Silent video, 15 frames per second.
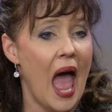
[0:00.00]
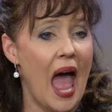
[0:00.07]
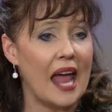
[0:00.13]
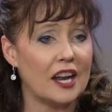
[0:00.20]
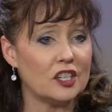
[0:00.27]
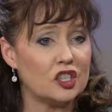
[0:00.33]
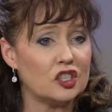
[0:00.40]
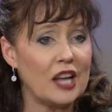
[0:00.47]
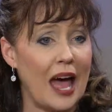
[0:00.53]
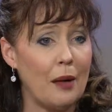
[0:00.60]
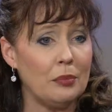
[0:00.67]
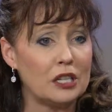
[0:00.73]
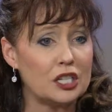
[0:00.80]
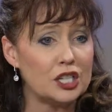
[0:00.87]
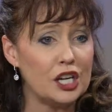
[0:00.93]
and
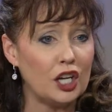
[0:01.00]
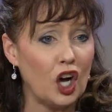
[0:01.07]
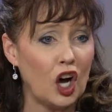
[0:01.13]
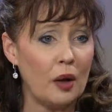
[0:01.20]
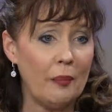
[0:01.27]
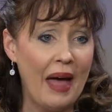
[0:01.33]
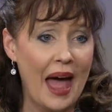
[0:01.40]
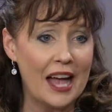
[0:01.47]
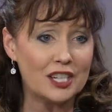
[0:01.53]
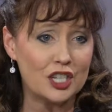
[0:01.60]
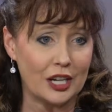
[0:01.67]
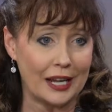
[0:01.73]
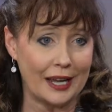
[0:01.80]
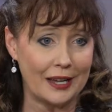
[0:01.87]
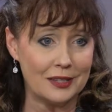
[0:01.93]
establishing our
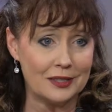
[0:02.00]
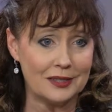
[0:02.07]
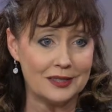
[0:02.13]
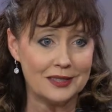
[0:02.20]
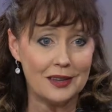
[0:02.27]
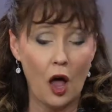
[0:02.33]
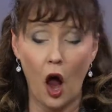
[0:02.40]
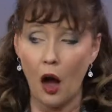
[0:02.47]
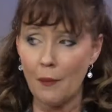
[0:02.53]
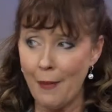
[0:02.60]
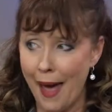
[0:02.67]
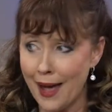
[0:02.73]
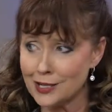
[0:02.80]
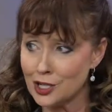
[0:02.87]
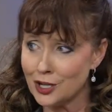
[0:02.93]
imaginings, our
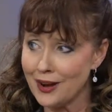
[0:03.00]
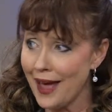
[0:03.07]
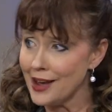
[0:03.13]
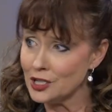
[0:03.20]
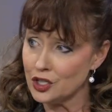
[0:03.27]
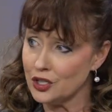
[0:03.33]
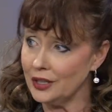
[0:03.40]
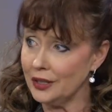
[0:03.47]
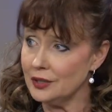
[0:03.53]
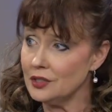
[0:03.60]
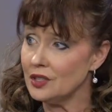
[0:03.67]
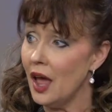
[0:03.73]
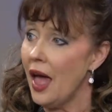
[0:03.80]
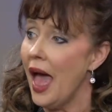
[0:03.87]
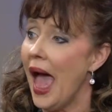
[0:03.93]
imaginations,
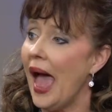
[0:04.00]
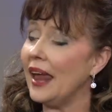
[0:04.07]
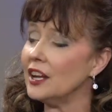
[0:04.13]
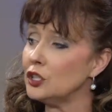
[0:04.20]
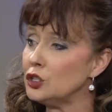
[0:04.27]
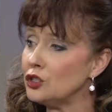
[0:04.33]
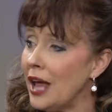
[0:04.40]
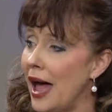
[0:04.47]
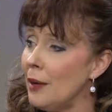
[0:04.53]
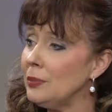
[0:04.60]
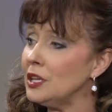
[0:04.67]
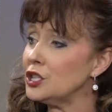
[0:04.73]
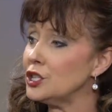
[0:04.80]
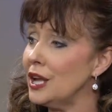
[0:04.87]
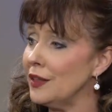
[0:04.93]
and
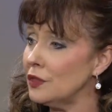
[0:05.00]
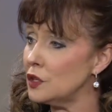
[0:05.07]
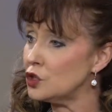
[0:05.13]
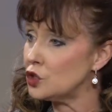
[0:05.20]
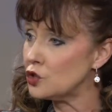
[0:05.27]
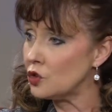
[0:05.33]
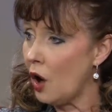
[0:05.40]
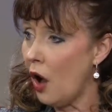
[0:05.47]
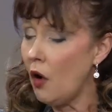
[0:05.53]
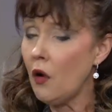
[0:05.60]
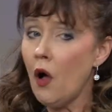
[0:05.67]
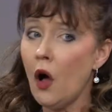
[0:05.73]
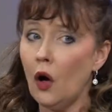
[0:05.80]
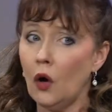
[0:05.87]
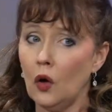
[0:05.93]
establishing the
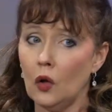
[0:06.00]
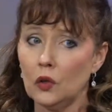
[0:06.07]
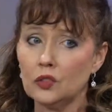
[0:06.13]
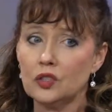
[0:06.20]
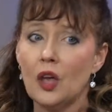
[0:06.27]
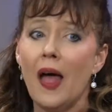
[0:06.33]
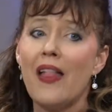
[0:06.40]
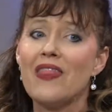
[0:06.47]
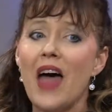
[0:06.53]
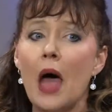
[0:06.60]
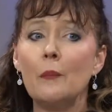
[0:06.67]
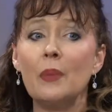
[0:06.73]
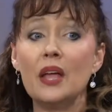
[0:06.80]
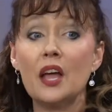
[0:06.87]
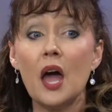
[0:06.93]
strongholds
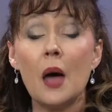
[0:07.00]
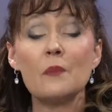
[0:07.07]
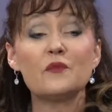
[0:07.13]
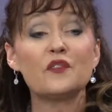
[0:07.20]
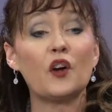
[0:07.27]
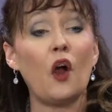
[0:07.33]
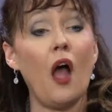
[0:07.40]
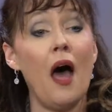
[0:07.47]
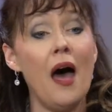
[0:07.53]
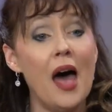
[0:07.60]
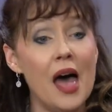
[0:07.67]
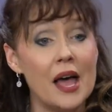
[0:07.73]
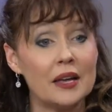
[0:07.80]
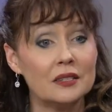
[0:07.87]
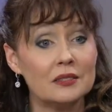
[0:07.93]
that become for
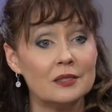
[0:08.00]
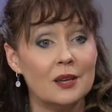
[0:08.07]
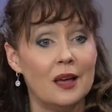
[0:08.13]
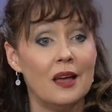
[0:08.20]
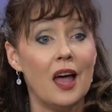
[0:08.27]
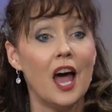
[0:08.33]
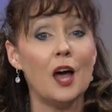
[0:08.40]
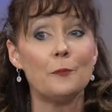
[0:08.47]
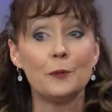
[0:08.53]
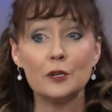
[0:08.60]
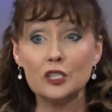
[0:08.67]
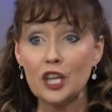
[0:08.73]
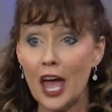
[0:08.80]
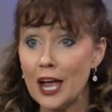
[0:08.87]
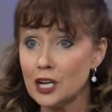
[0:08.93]
us a
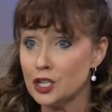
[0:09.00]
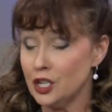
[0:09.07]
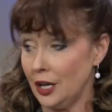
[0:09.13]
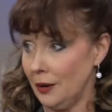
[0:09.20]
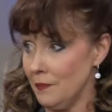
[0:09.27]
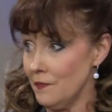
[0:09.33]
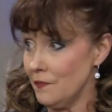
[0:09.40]
protection.